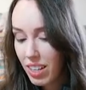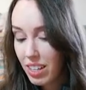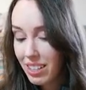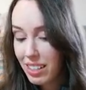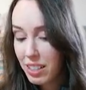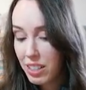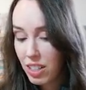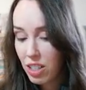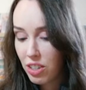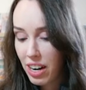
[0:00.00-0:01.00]
Another
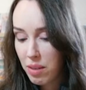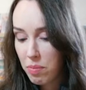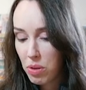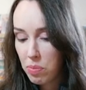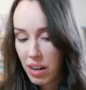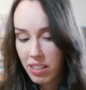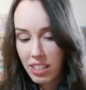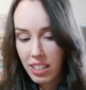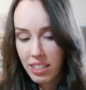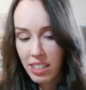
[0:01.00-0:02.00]
Dragon Ball
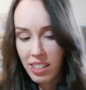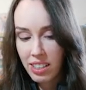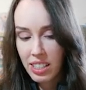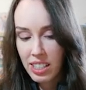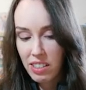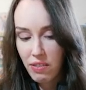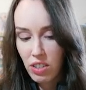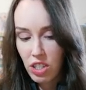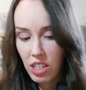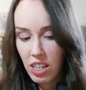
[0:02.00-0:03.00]
Parasitic Darkness,
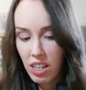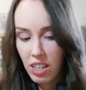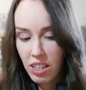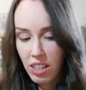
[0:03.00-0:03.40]
Vegeta.